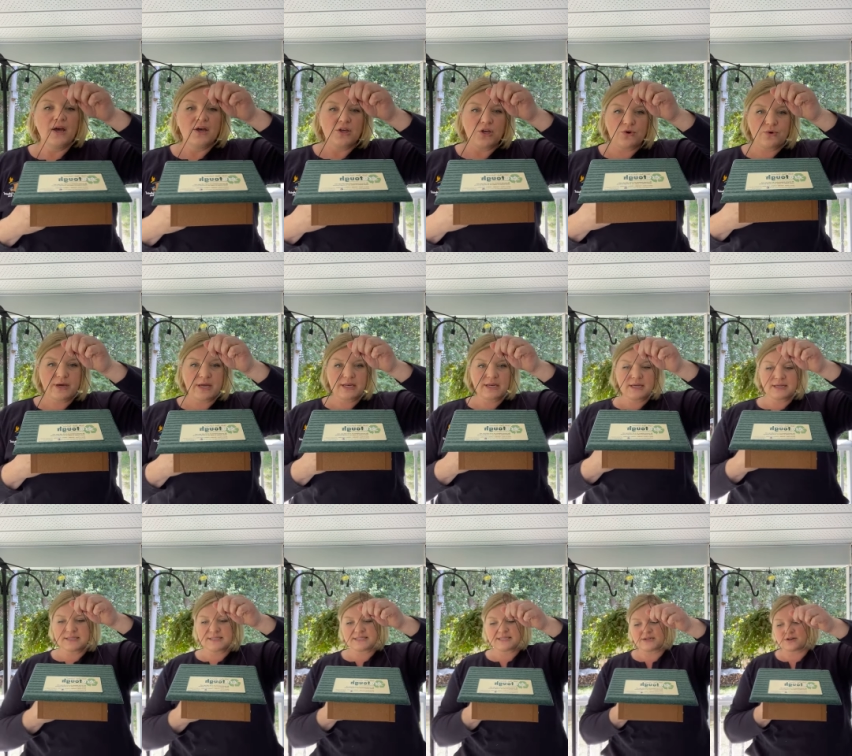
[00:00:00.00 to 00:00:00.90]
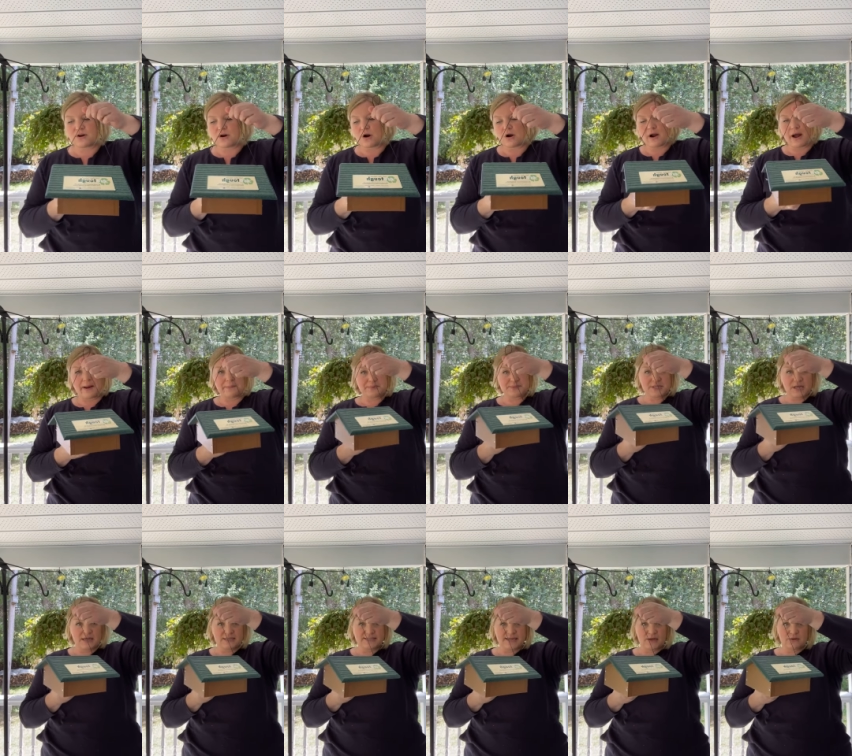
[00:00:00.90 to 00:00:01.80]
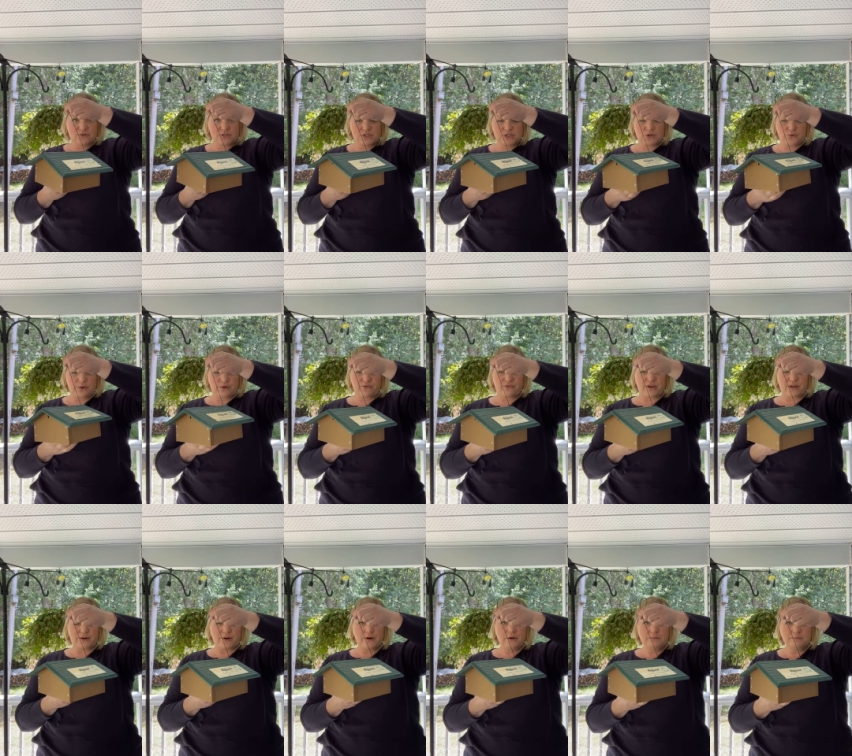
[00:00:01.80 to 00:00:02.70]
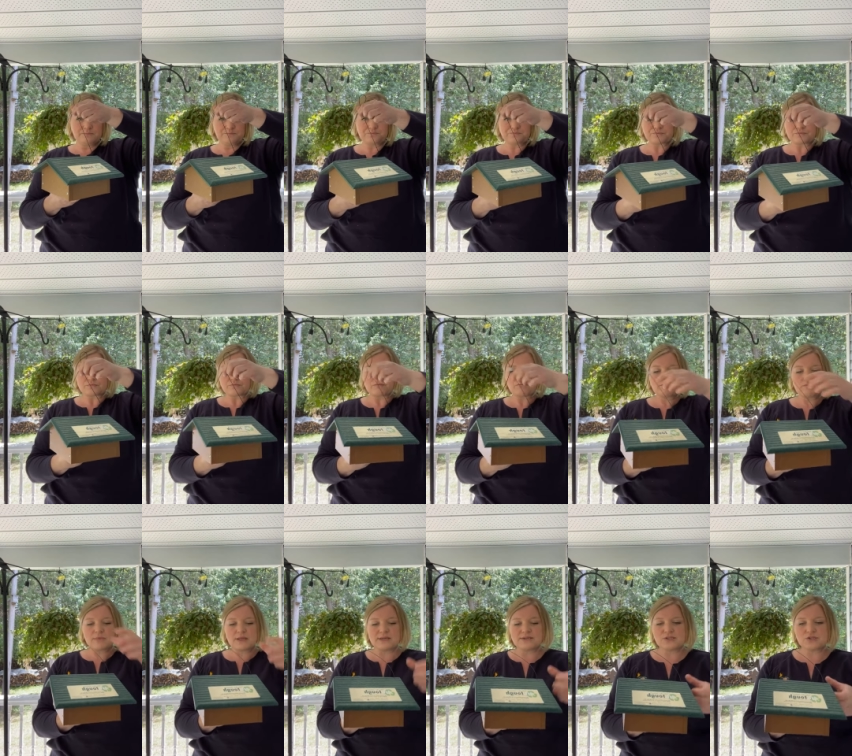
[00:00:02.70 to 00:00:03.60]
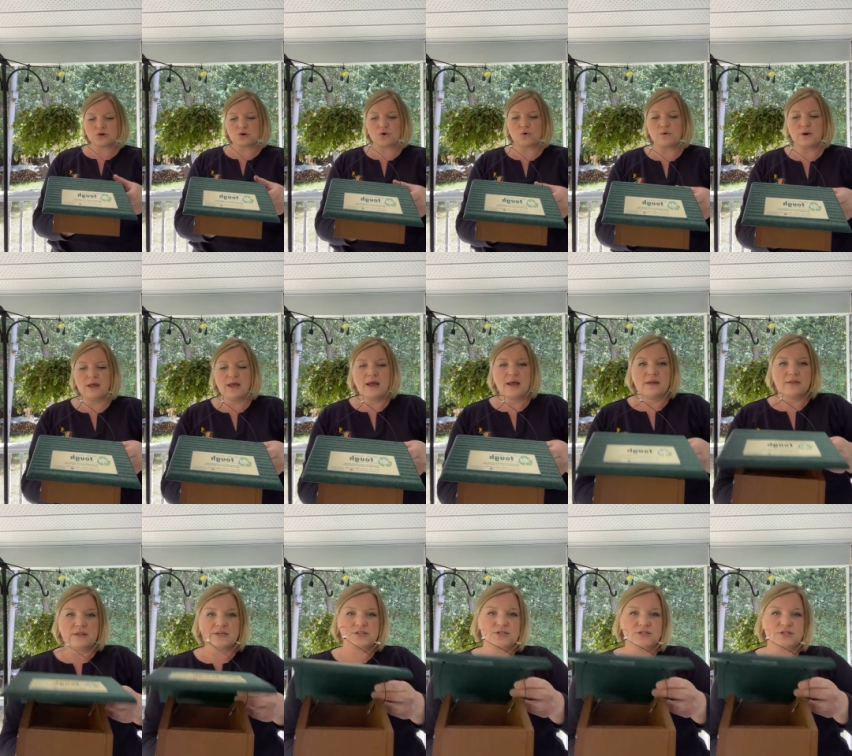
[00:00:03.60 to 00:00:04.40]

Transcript: you can consider our upside down Suet feeder. So the